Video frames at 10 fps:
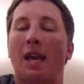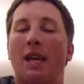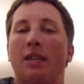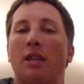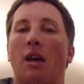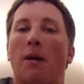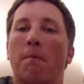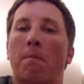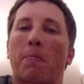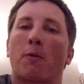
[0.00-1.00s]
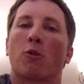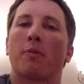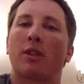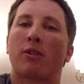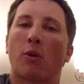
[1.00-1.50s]
And we're
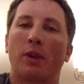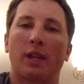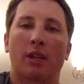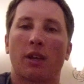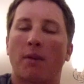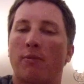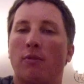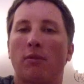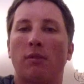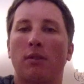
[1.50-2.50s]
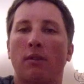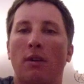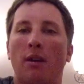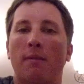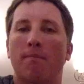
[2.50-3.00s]
going to be throwing in a couple
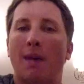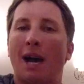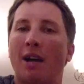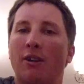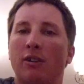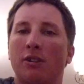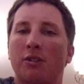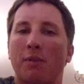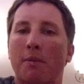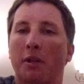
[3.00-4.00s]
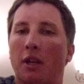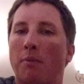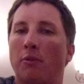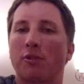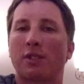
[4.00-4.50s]
minors, maybe a
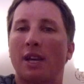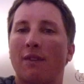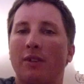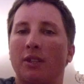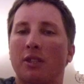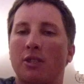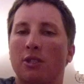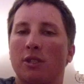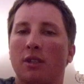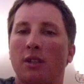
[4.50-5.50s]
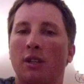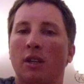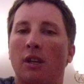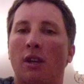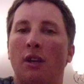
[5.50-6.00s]
couple sevenths,
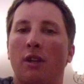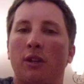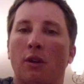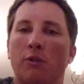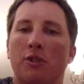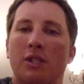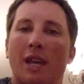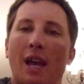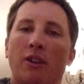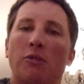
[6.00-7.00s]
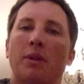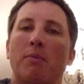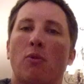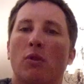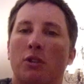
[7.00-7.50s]
just to add a little
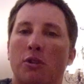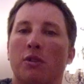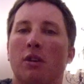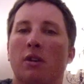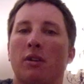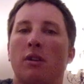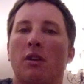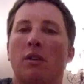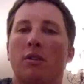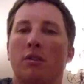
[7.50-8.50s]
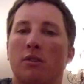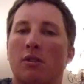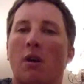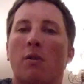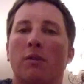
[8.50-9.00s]
bit more to the
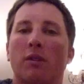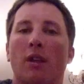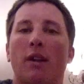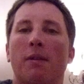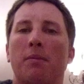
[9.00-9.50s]
song there.